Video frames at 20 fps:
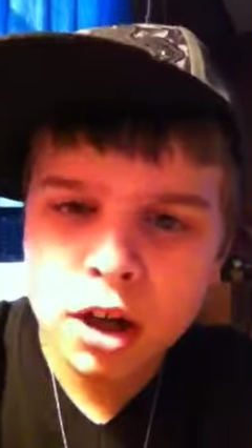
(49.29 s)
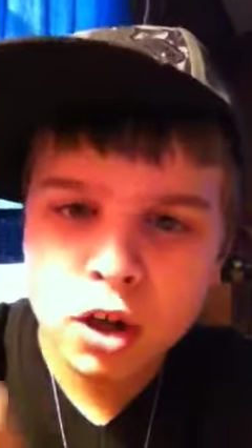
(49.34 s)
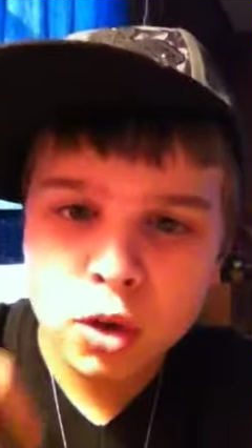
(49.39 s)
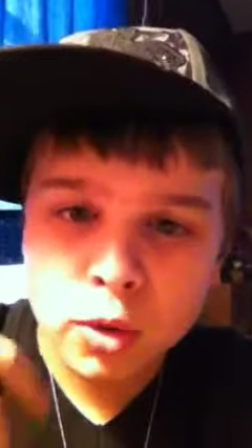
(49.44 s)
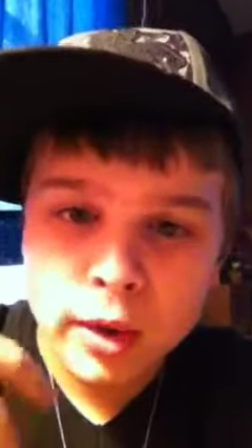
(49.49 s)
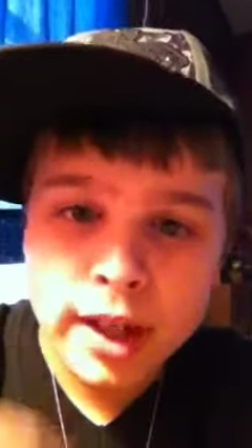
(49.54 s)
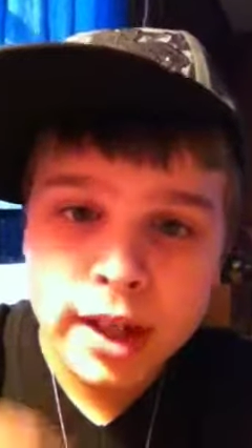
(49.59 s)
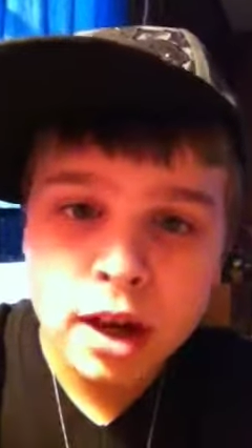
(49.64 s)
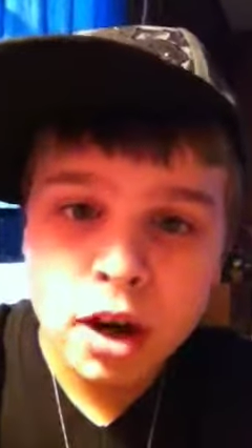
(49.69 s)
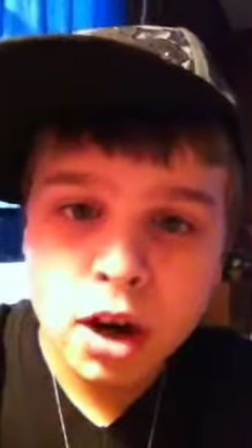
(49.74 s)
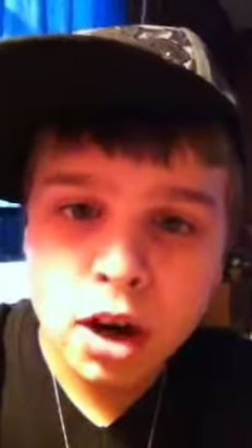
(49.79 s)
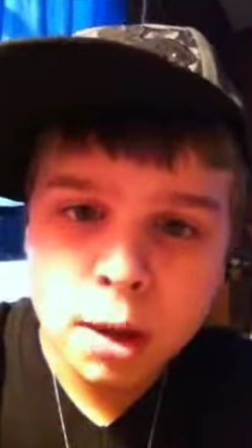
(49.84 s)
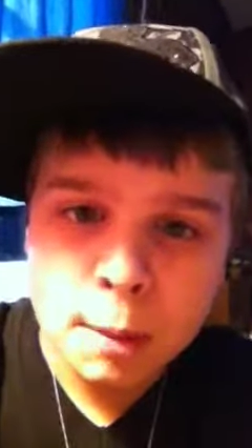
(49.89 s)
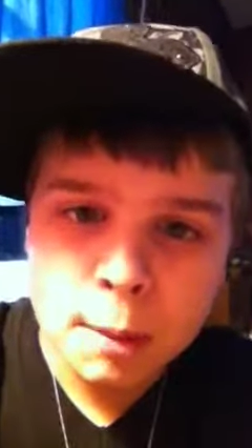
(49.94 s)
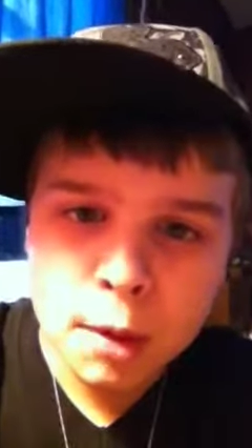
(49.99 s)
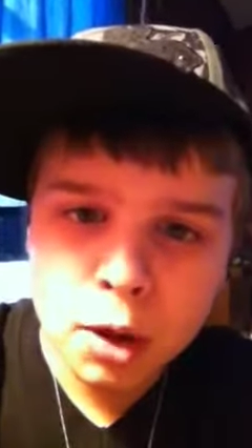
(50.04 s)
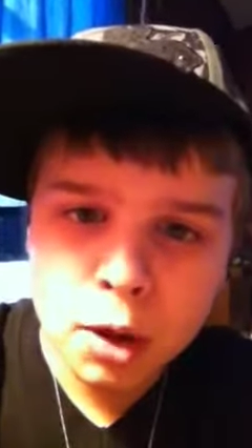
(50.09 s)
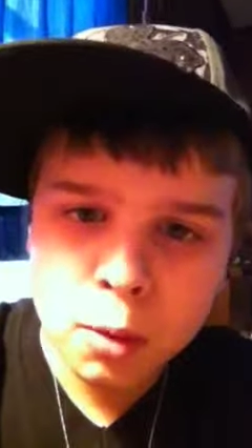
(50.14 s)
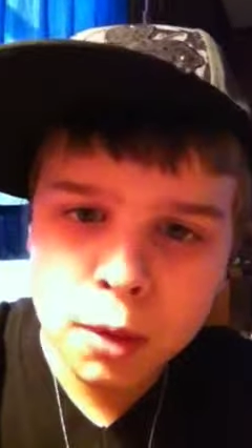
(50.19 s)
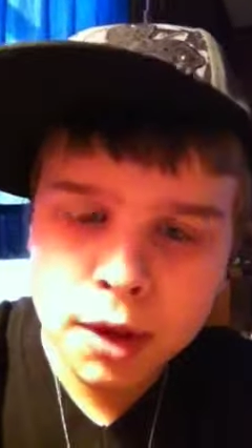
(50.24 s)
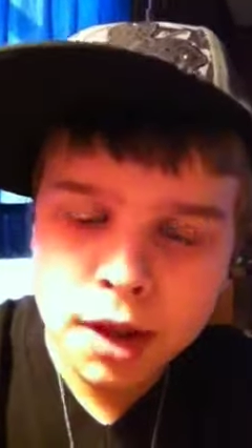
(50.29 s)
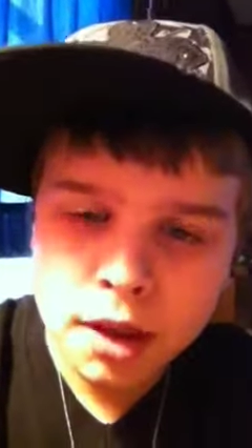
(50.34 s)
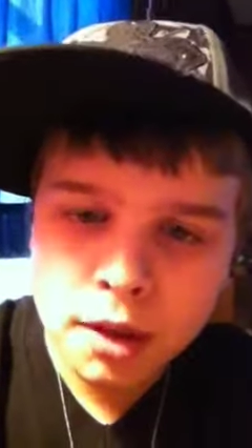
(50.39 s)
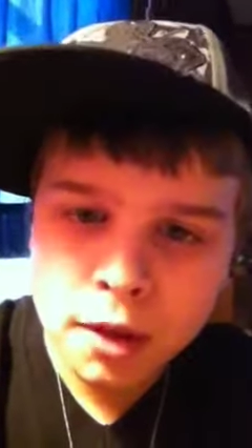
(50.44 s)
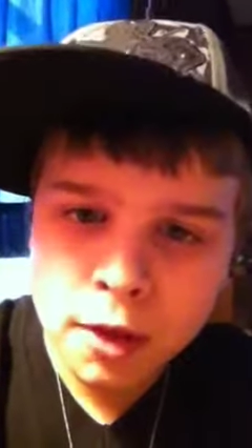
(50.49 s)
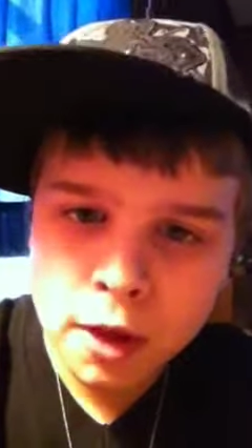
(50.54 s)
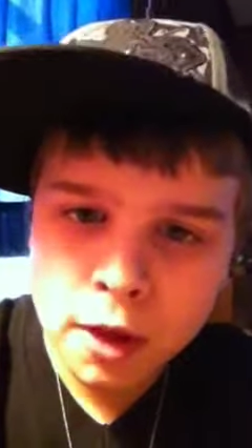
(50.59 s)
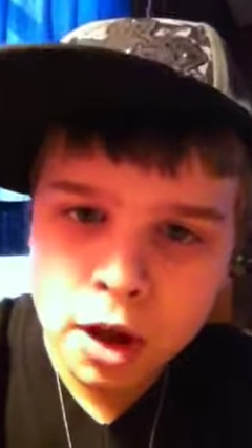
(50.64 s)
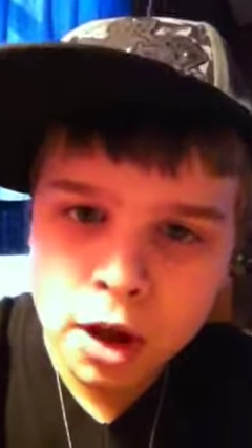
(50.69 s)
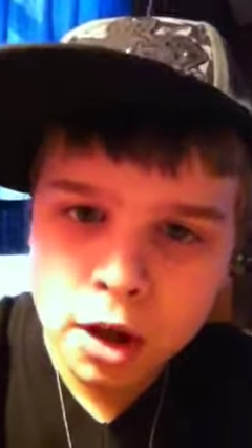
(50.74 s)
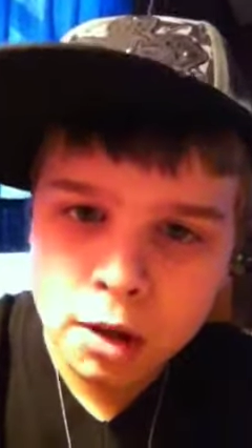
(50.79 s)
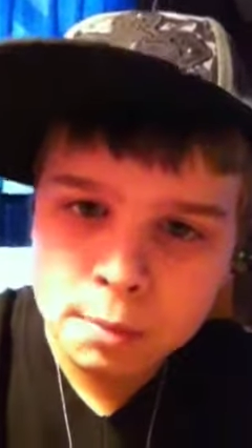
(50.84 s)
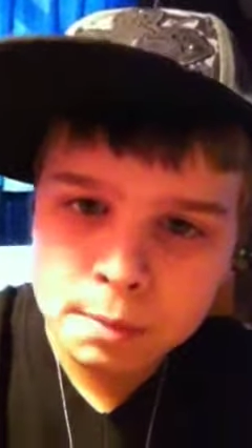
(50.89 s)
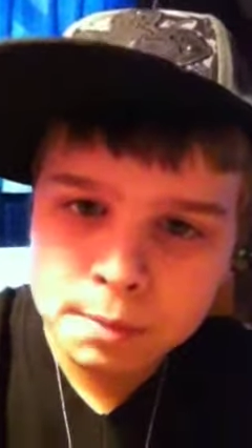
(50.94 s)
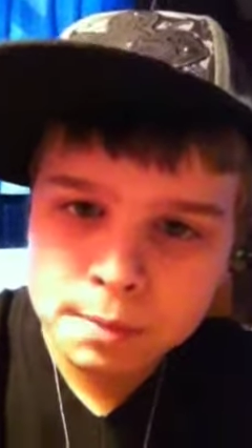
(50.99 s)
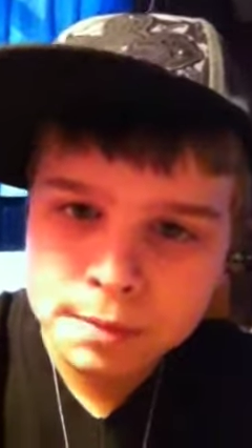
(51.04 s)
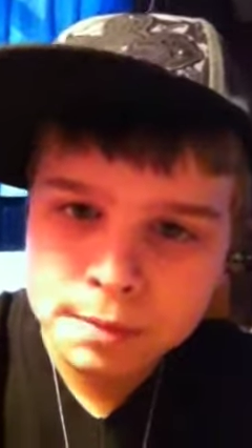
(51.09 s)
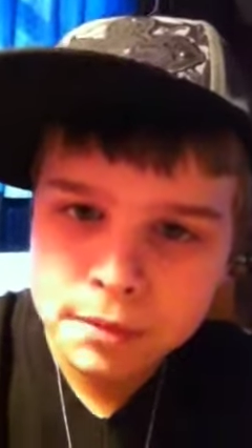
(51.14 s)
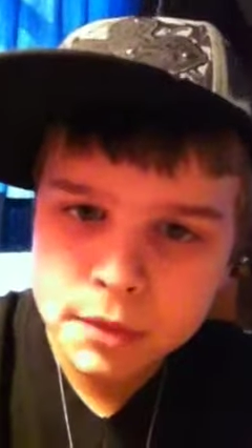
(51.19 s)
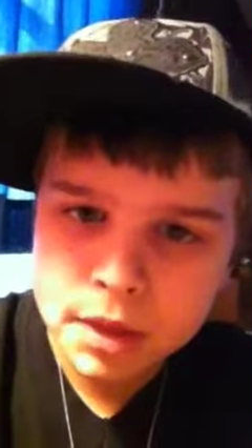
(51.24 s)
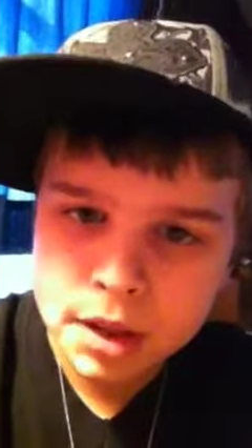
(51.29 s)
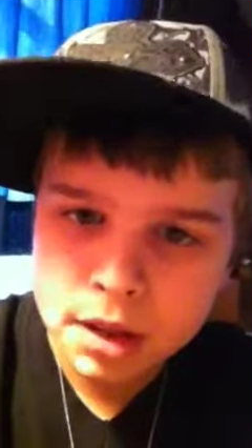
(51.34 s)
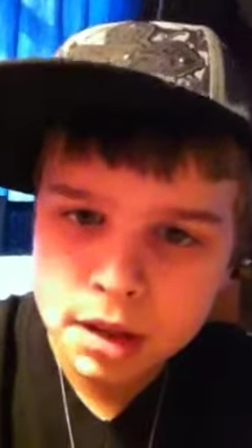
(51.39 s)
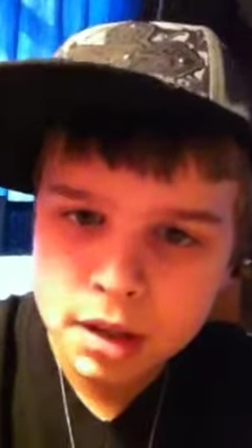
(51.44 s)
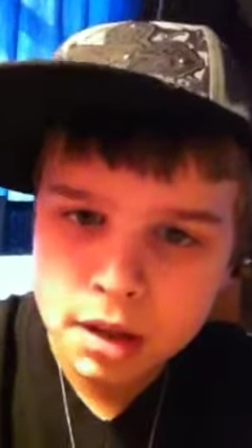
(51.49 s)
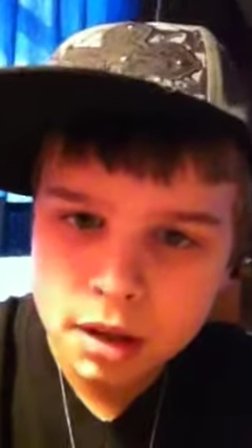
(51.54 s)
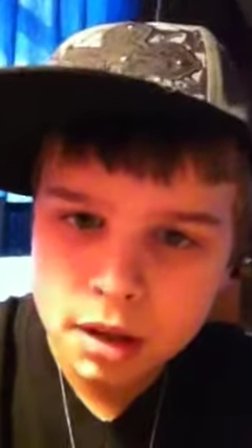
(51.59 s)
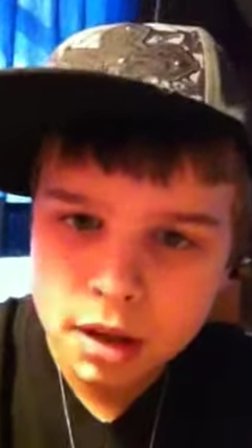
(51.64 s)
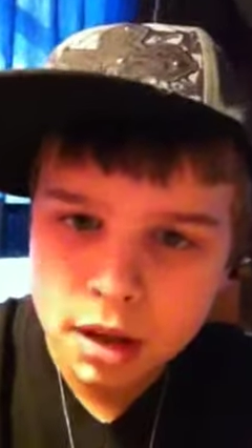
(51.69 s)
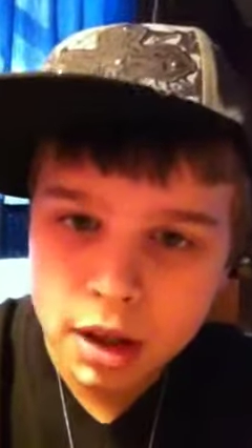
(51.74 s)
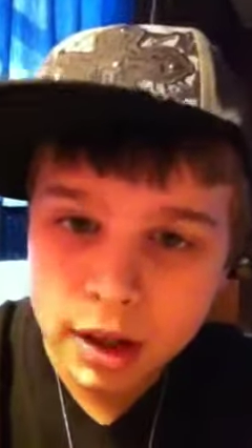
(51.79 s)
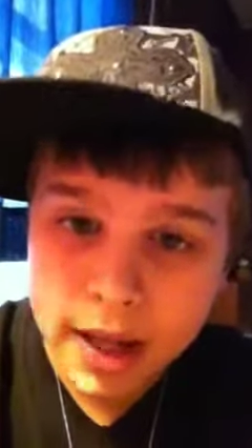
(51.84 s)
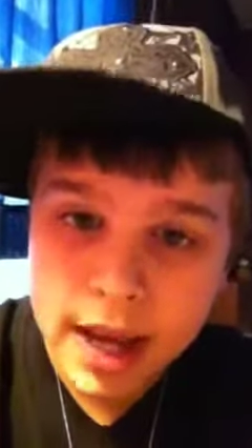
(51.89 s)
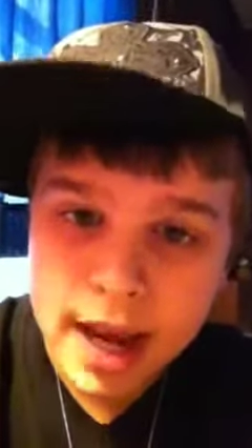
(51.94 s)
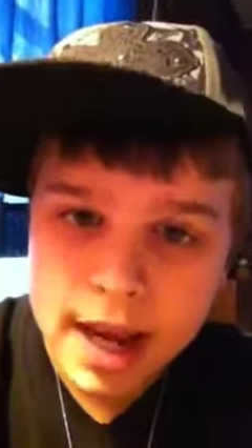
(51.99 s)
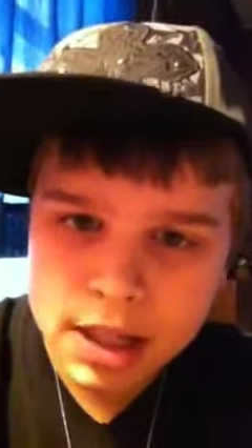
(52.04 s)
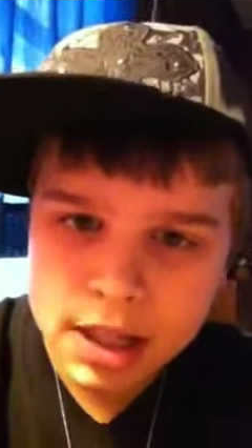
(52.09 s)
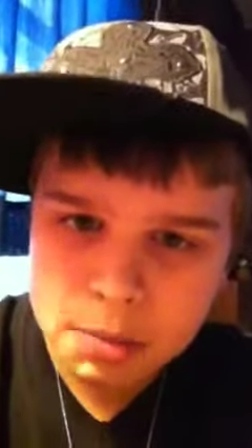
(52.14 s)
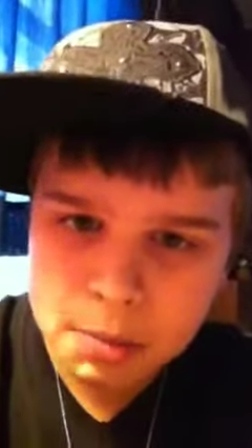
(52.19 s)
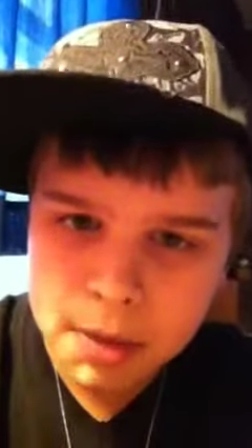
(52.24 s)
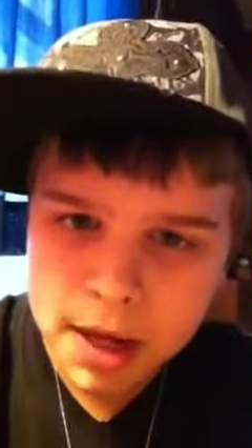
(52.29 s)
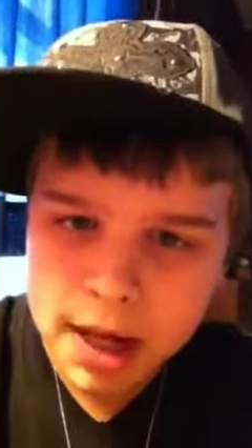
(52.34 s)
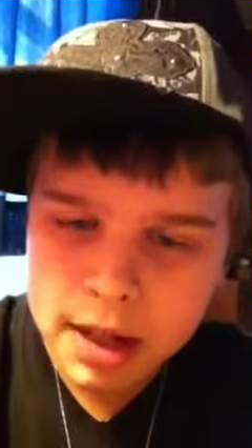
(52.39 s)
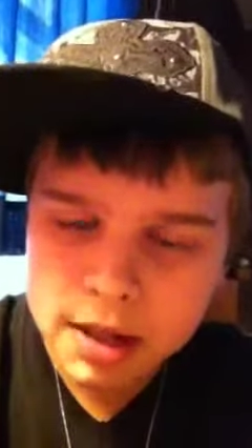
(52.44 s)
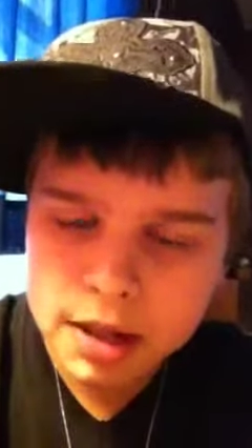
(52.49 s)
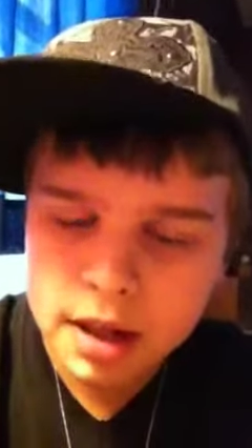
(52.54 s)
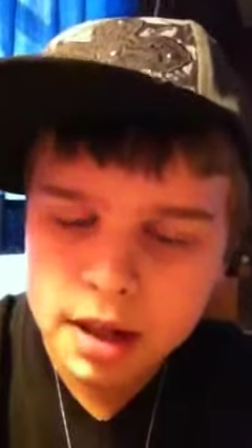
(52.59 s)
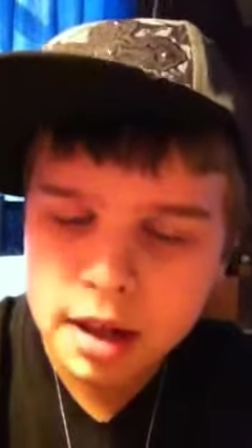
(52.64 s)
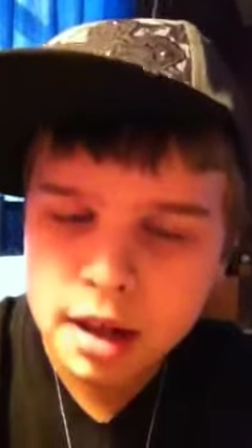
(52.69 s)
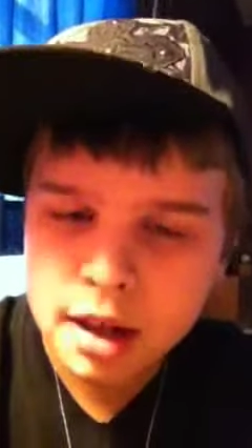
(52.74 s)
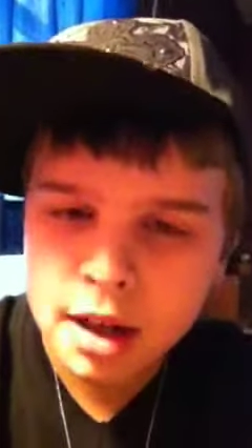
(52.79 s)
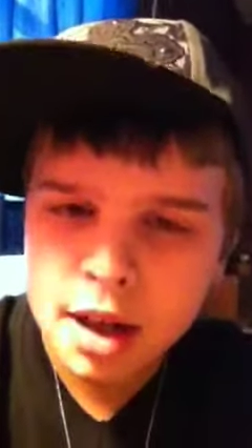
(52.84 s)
green armor with a gas mask.